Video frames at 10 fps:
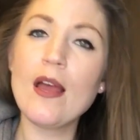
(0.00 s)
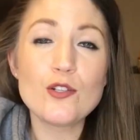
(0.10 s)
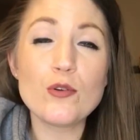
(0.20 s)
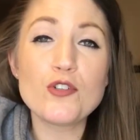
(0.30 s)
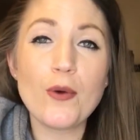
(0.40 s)

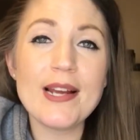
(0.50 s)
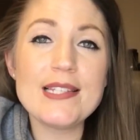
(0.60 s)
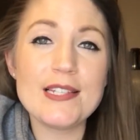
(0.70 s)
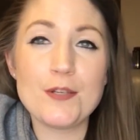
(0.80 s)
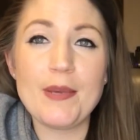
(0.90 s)
So it's
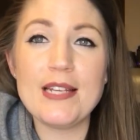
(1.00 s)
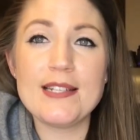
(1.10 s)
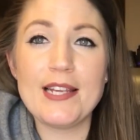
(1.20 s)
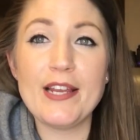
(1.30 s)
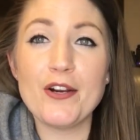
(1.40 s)
crazy to me
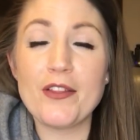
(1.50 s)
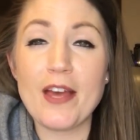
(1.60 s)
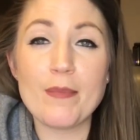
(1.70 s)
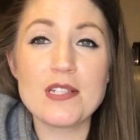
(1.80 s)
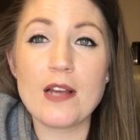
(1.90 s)
to hear
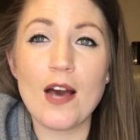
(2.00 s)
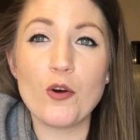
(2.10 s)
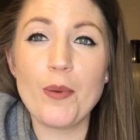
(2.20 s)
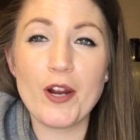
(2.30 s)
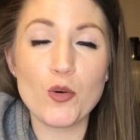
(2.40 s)
that
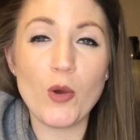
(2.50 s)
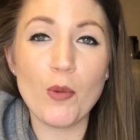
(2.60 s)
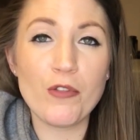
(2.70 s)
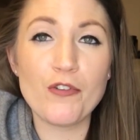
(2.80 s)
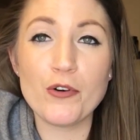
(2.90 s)
Moscato paired
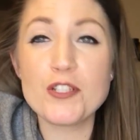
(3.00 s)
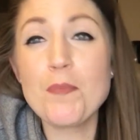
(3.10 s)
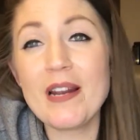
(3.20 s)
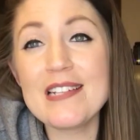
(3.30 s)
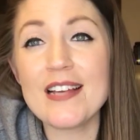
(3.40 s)
well with foods,
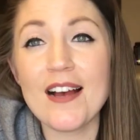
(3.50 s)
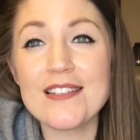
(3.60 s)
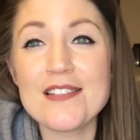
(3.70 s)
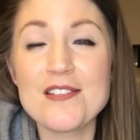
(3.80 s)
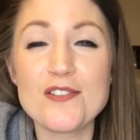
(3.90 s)
but it
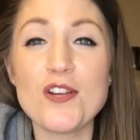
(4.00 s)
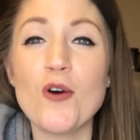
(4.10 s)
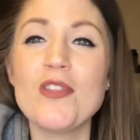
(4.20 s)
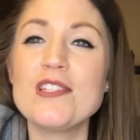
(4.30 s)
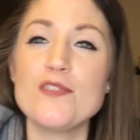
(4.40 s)
does.
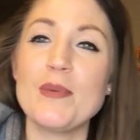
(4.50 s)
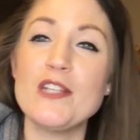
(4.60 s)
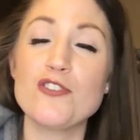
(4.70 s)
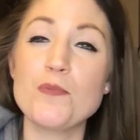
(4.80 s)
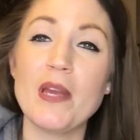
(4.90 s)
So this is me
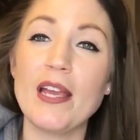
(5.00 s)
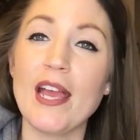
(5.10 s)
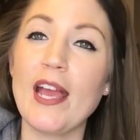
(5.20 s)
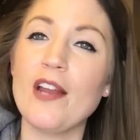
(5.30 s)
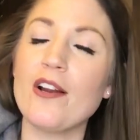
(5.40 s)
just being a
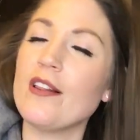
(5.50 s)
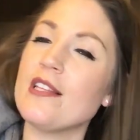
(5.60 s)
hater.